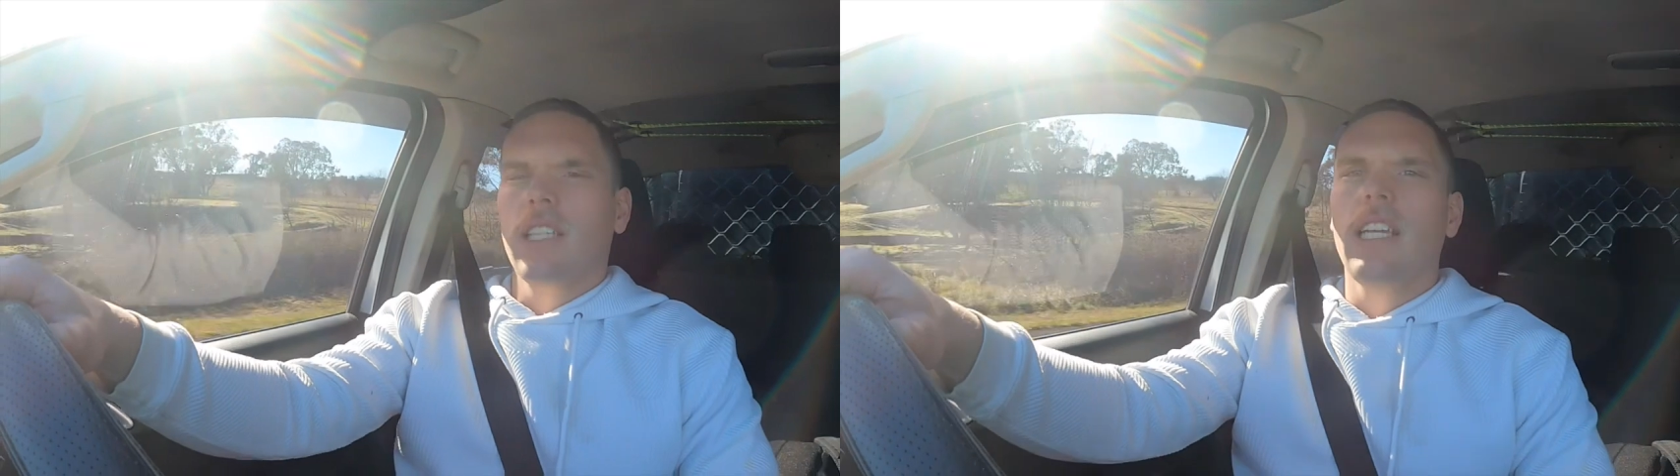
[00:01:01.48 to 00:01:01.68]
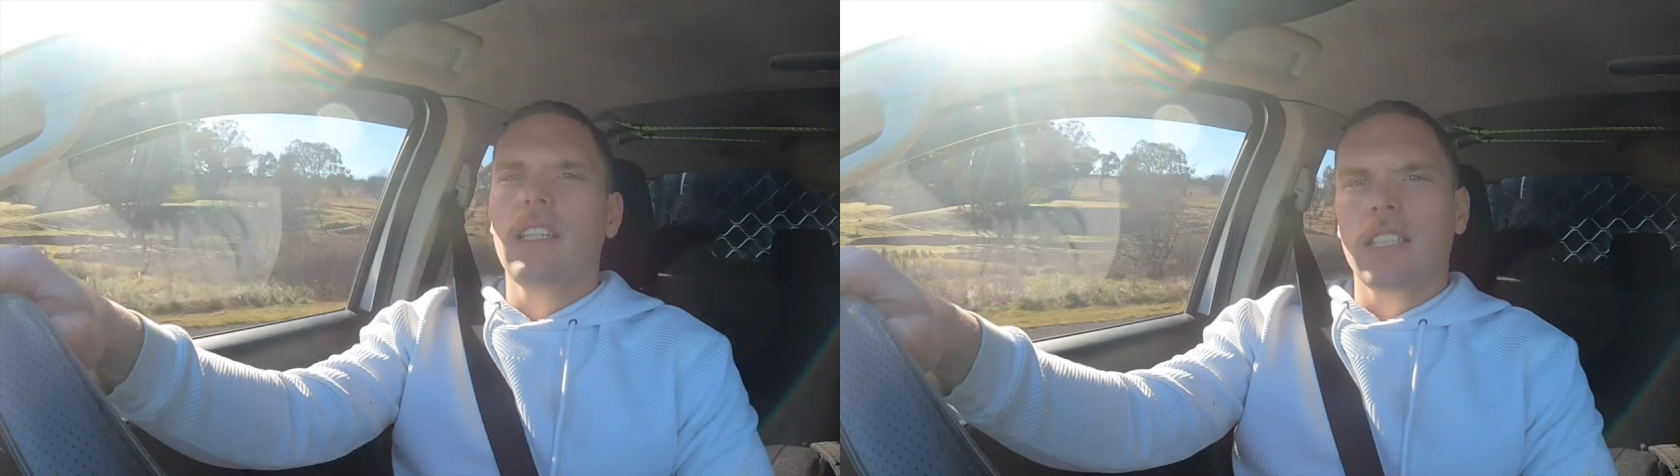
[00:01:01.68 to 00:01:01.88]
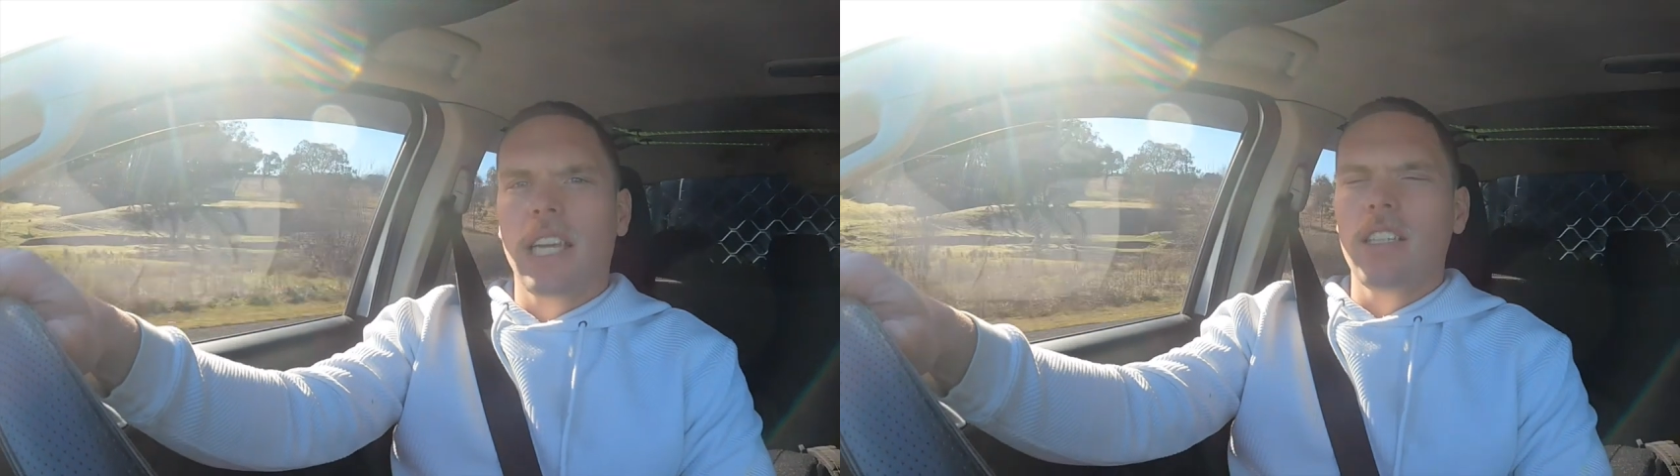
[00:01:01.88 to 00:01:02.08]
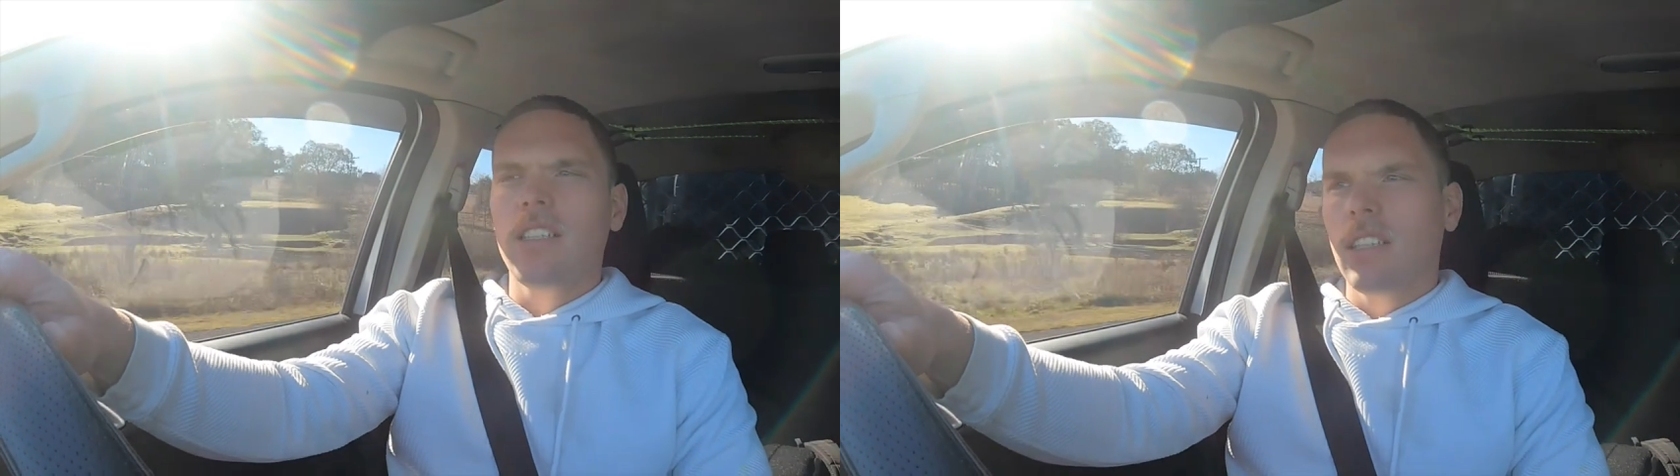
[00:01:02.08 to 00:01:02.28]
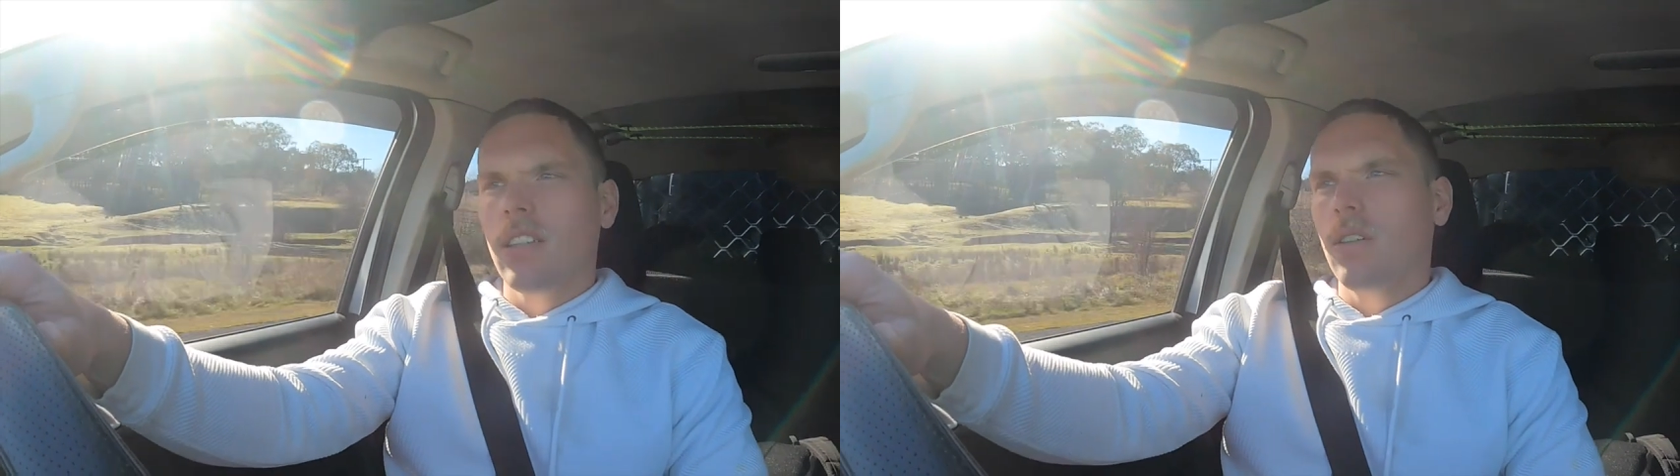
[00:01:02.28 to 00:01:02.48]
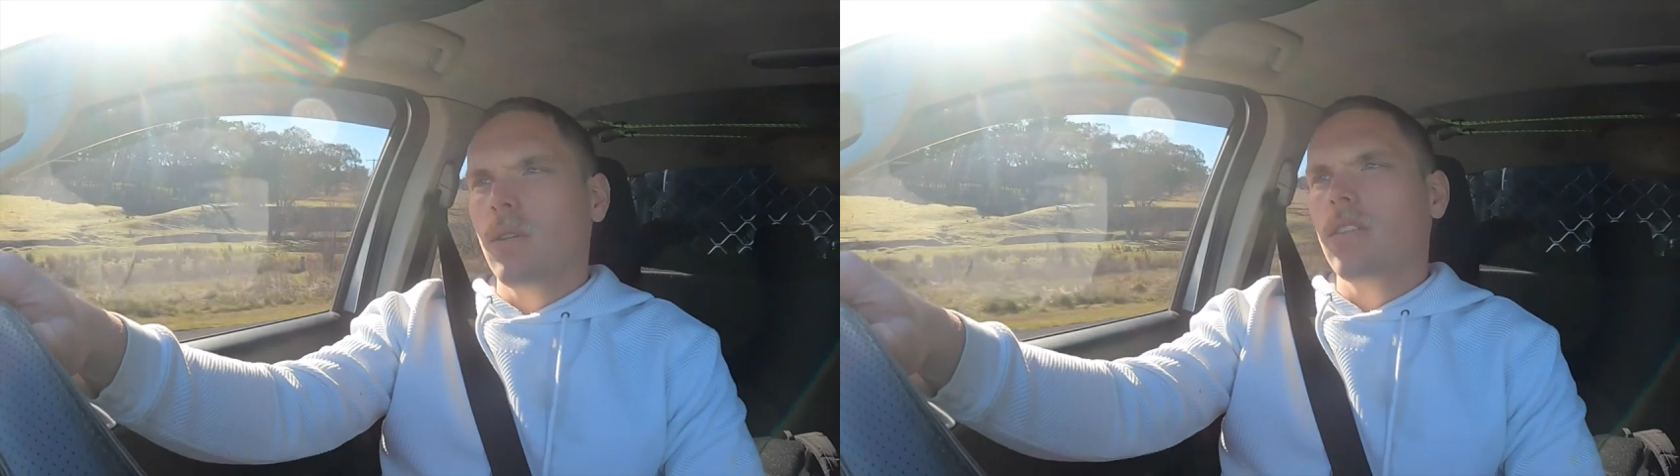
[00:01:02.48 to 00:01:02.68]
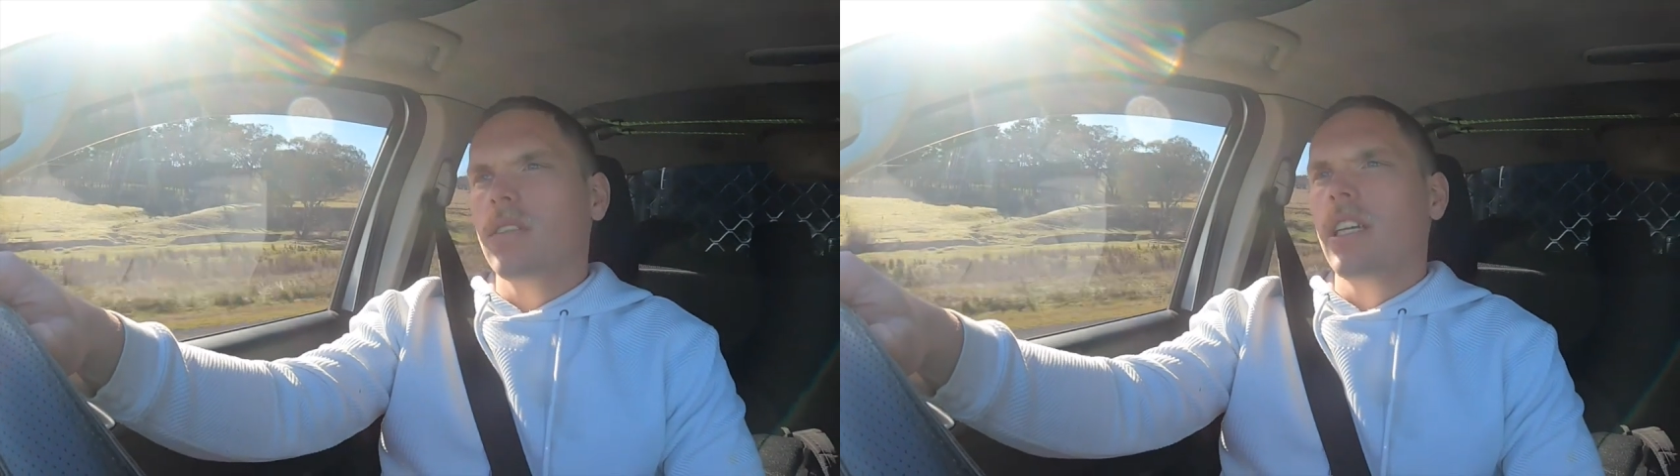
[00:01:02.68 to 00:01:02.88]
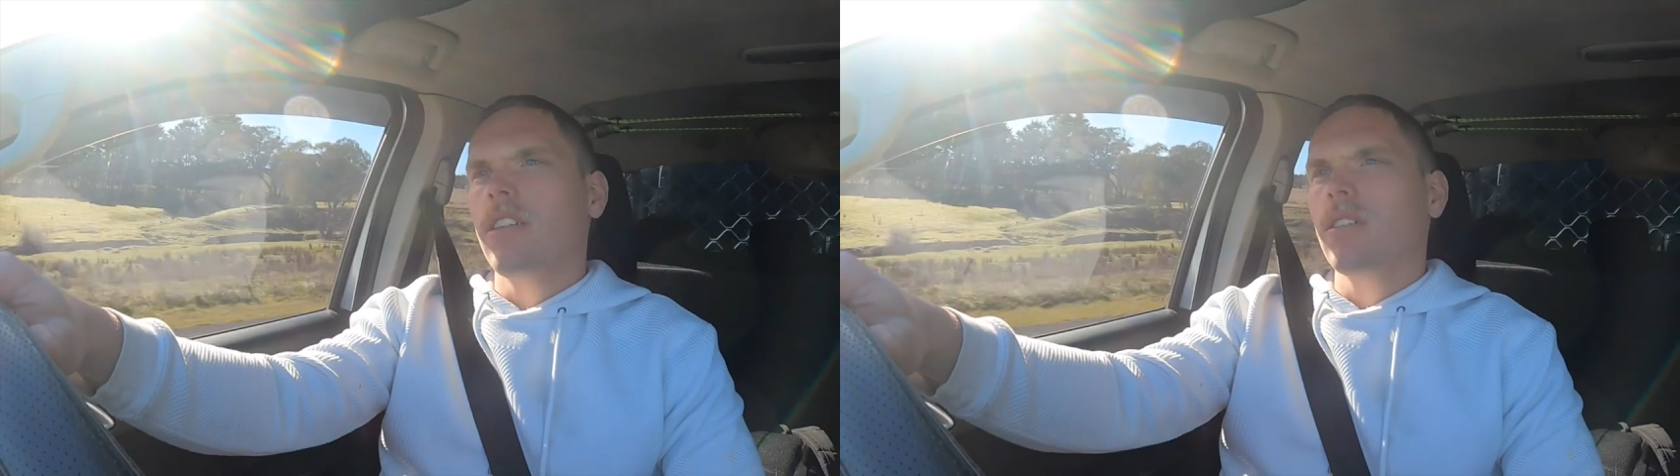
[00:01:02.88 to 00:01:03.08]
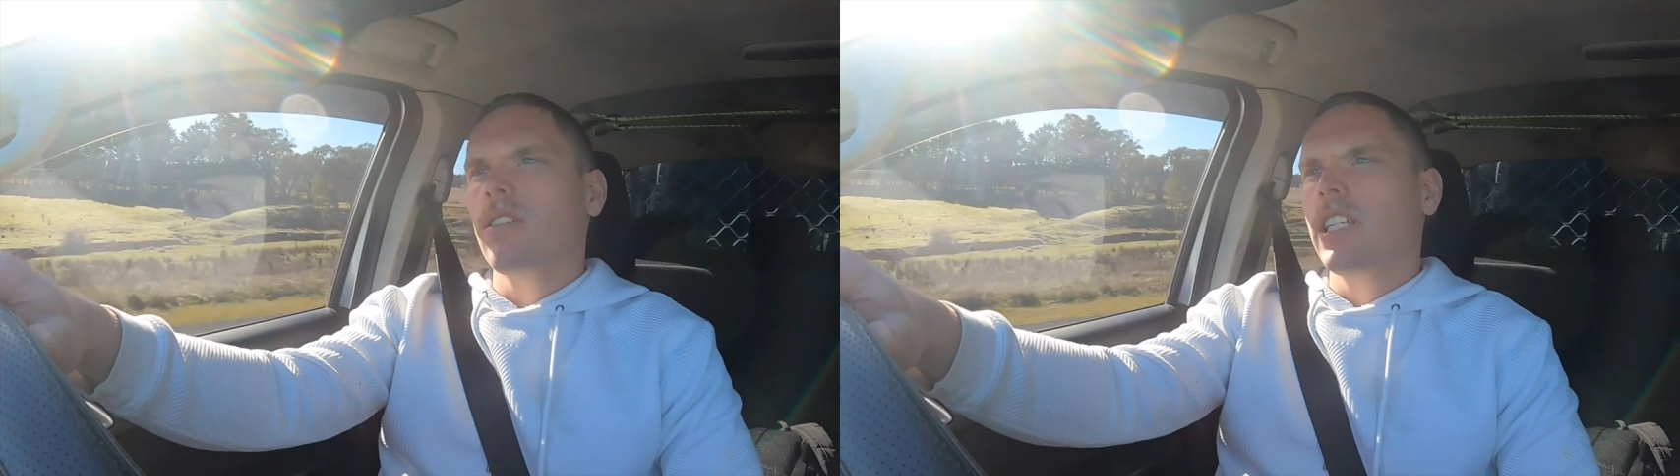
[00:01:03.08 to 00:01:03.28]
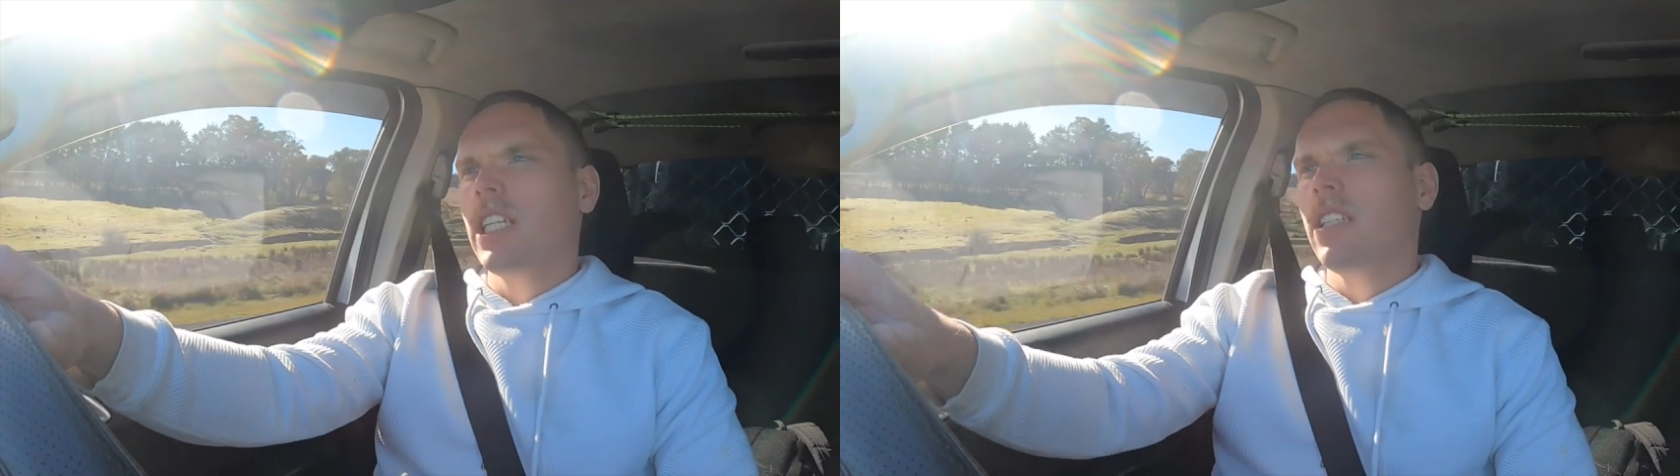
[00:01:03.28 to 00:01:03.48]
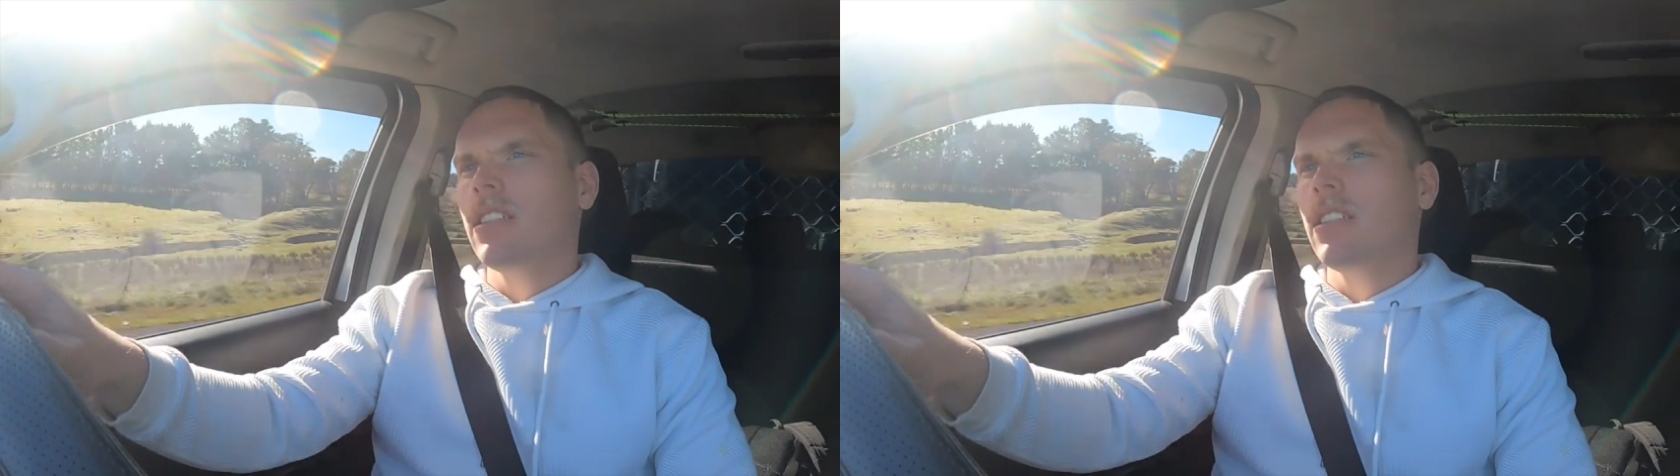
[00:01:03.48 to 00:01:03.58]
Kings Canyon in the Northern Territory,